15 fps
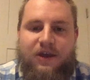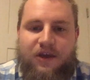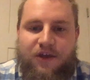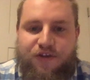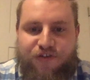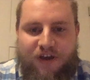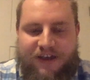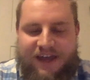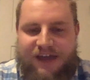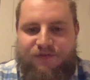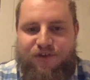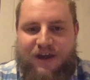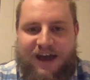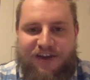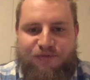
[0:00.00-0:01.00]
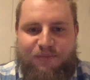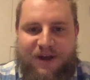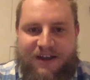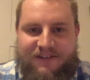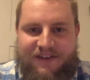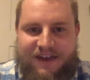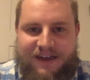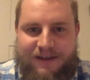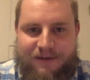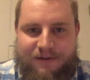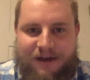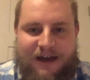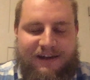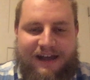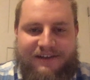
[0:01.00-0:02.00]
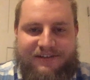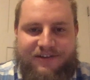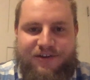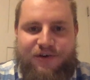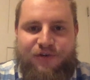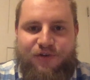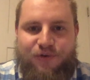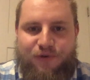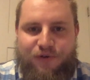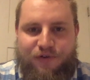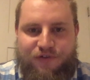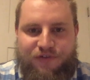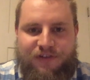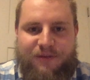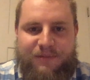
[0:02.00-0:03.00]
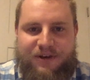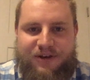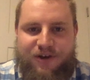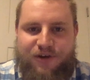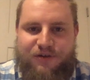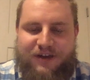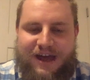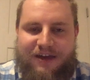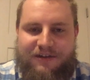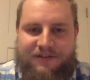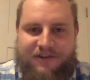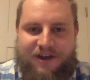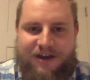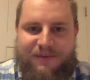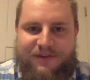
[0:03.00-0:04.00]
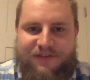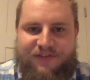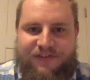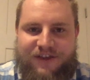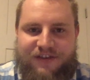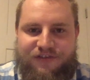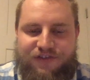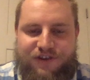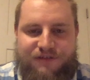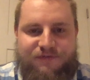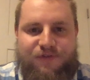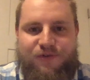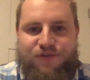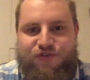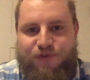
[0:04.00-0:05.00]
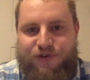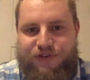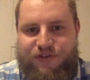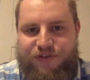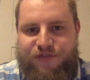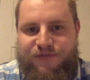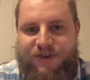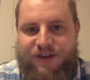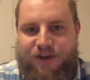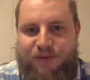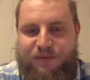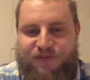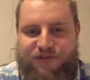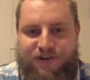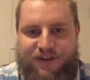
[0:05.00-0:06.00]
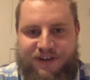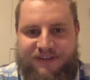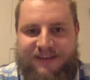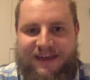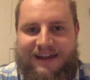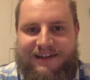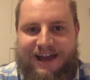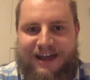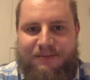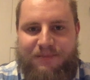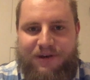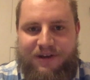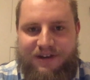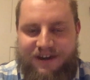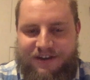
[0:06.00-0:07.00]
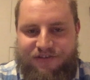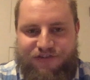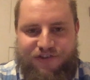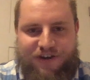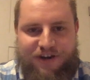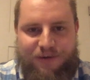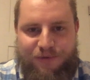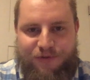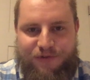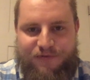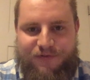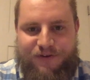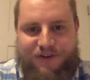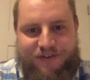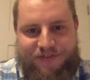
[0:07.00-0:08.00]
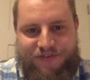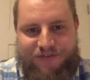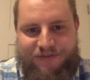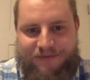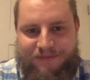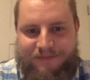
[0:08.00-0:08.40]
So I gave you guys my take. I'd like to know yours. Let me know down in the comments section. If you enjoyed this video, be sure to hit that like button and share it with your friends.